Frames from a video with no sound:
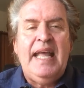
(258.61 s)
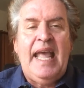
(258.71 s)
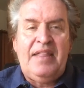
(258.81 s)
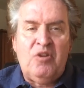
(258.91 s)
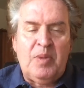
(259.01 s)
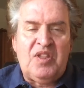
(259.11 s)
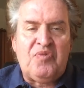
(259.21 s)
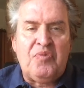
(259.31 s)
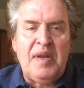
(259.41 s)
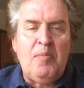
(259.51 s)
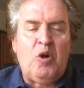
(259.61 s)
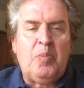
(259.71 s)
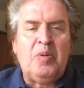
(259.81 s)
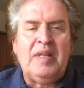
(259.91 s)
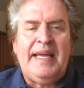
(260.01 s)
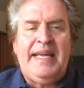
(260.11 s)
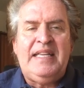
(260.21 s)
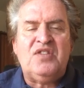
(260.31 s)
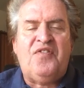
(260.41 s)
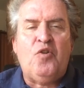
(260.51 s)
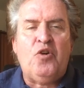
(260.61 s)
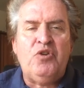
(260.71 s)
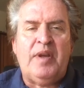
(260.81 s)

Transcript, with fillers: and there'll be three more plays for you,